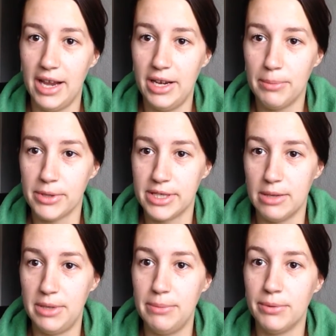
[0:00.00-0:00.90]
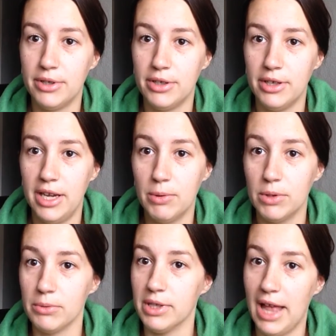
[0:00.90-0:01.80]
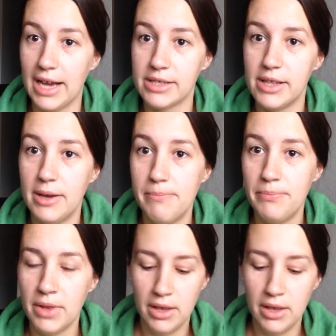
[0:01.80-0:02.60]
80% of people, it will relax them.